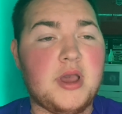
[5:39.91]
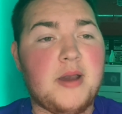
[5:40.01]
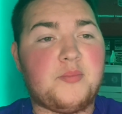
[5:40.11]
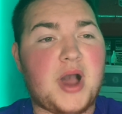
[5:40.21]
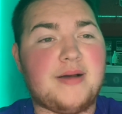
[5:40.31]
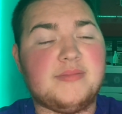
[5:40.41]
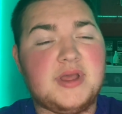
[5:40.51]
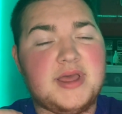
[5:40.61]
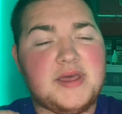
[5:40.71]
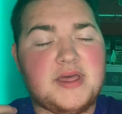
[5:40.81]
But
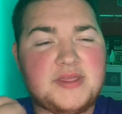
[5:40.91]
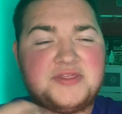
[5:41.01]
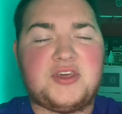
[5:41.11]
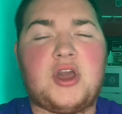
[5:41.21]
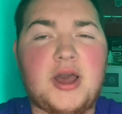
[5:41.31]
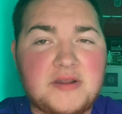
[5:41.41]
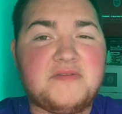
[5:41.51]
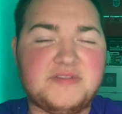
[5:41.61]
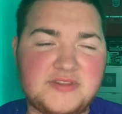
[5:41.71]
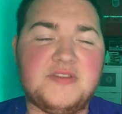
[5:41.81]
the kind
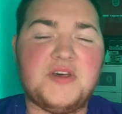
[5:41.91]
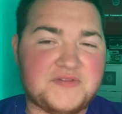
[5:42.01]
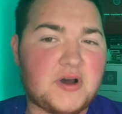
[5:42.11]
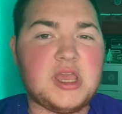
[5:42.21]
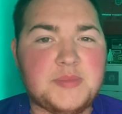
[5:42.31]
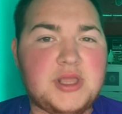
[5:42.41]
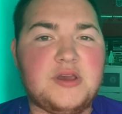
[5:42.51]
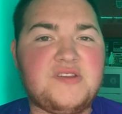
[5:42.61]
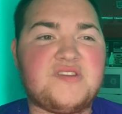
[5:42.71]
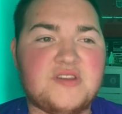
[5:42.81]
of the
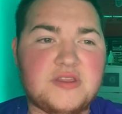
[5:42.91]
vibiness,